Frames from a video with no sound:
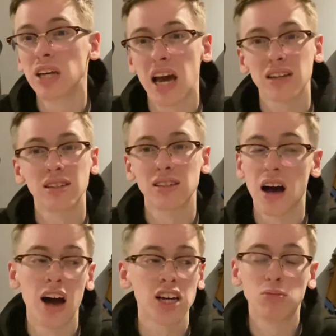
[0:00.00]
excellent,
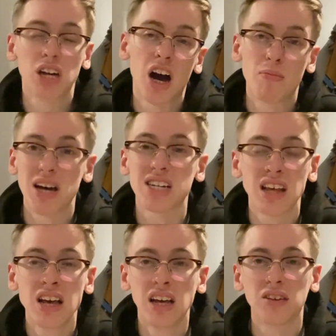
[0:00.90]
arguably our best
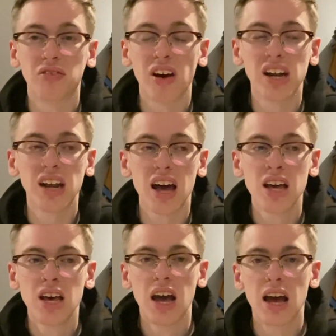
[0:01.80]
defender.
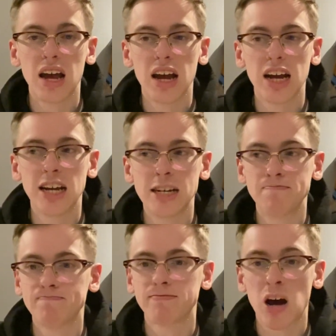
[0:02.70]

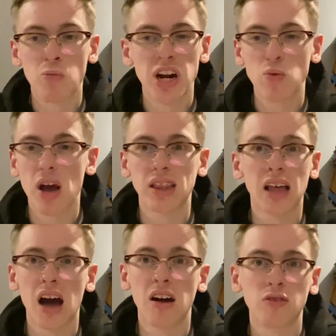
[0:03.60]
And when he went
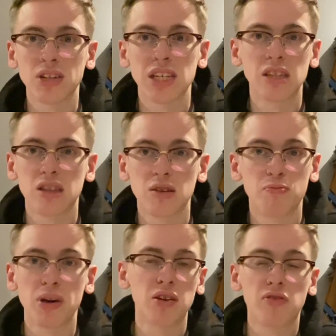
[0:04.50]
down, obviously the
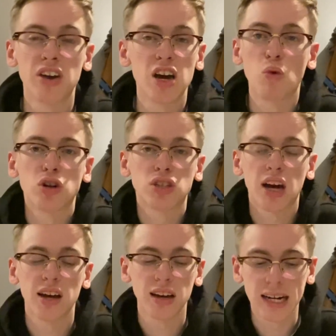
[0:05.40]
big fear was
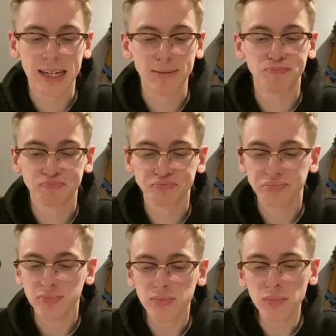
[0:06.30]
that
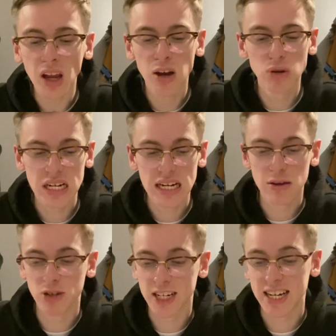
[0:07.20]
it was a
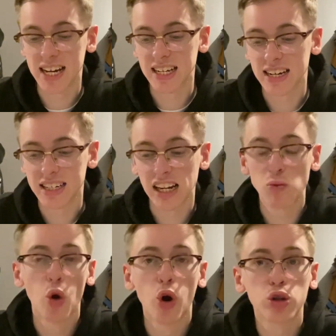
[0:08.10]
serious injury. He
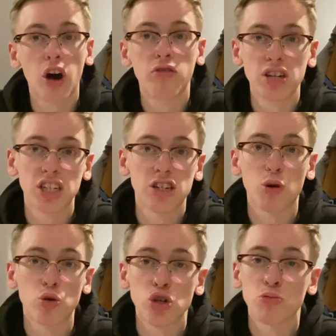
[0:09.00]
walked off, which I
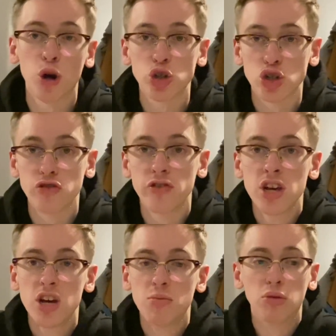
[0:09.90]
suppose is a positive,
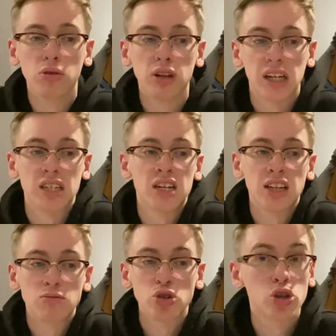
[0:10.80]
but like I said,
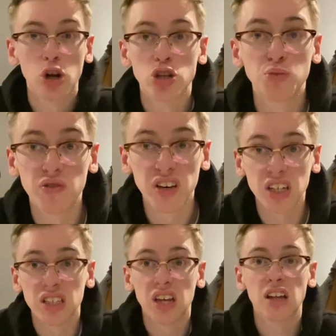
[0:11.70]
I'm just crossing my
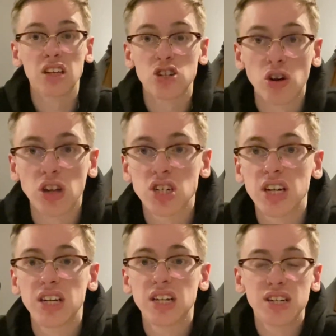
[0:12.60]
fingers that it's not a
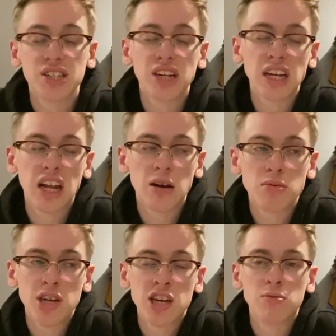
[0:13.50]
serious injury and
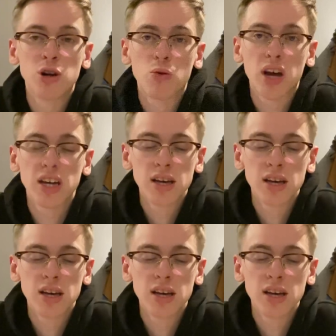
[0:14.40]
he'll be okay